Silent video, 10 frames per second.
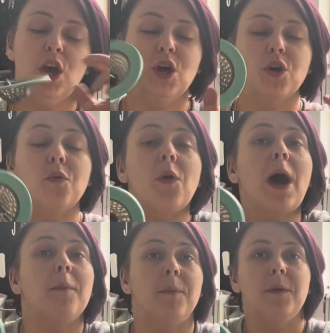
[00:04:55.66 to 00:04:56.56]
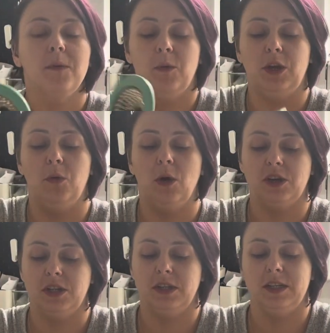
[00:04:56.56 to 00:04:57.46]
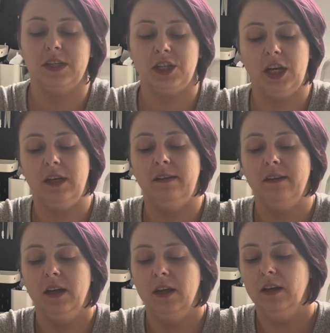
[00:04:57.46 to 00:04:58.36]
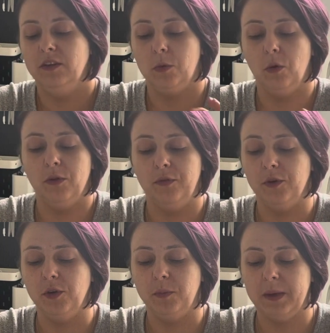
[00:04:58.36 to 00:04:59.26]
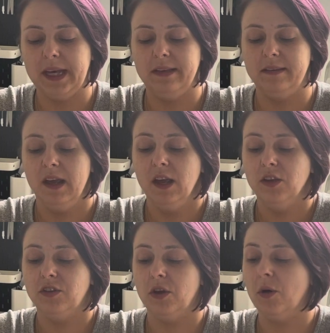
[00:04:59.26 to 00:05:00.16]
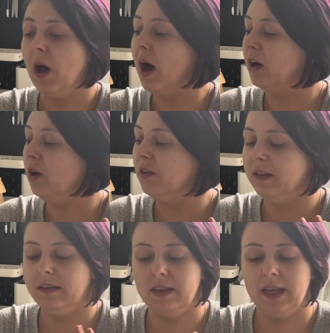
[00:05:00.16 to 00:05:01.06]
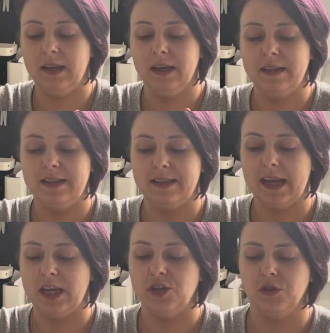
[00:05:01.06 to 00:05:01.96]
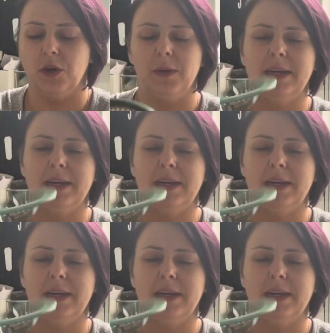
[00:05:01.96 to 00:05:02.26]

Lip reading: crap when you're washing your dishes. So all the food bits. So I got this in a sage, although it